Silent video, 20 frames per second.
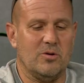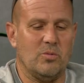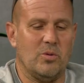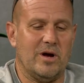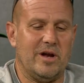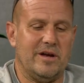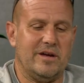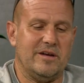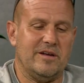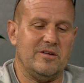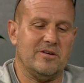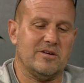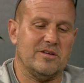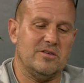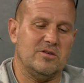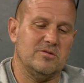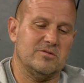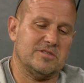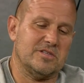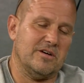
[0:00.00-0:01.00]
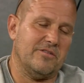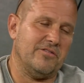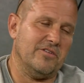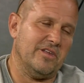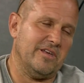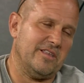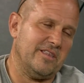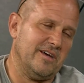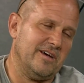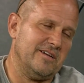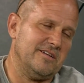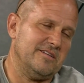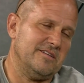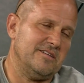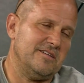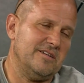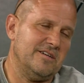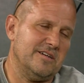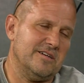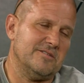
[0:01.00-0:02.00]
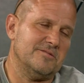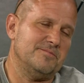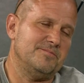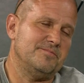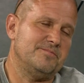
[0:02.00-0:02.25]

when you can do stuff like that. You know.